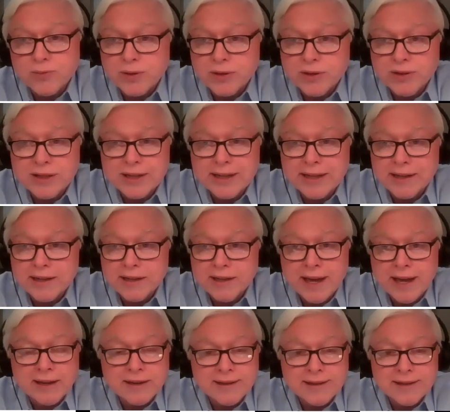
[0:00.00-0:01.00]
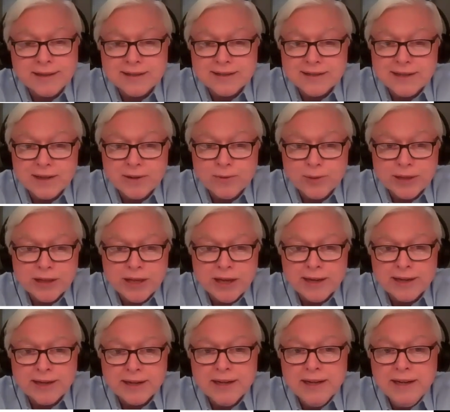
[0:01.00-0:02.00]
we're looking at a lot of things there we
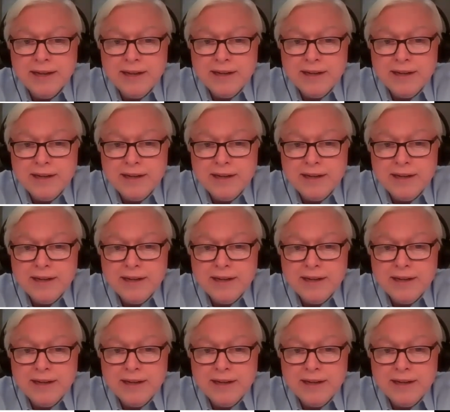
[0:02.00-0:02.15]
like.